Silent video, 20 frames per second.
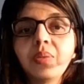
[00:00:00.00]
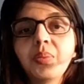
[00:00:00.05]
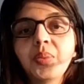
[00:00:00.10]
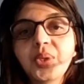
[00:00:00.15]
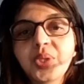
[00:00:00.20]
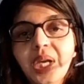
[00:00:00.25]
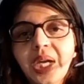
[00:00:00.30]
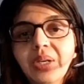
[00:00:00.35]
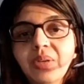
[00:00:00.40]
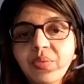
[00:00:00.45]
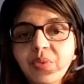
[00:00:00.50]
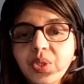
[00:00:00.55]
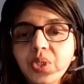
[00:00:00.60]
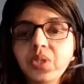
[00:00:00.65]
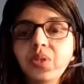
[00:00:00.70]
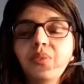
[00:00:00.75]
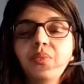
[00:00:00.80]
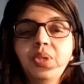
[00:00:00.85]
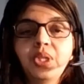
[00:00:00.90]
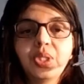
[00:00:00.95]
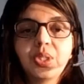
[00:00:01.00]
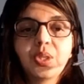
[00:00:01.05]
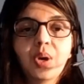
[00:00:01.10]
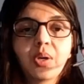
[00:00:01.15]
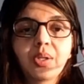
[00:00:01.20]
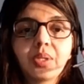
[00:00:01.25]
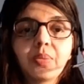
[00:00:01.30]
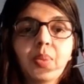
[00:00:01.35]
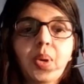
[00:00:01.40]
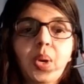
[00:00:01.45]
project vision, we
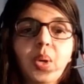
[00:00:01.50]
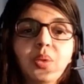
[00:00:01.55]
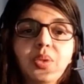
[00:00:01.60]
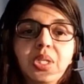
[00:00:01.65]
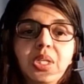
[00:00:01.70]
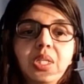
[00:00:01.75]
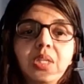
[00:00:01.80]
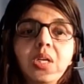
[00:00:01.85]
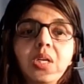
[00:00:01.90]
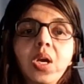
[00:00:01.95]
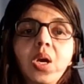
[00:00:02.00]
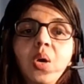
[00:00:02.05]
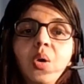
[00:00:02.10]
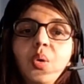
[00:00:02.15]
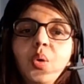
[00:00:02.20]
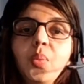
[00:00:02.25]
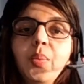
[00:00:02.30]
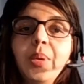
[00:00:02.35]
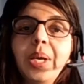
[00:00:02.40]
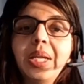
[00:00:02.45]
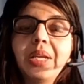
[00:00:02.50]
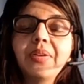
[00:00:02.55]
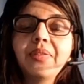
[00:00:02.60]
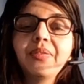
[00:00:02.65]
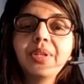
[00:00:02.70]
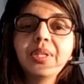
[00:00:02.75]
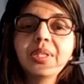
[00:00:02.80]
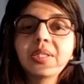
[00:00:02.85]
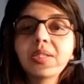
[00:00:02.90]
talked about it. Who benefits?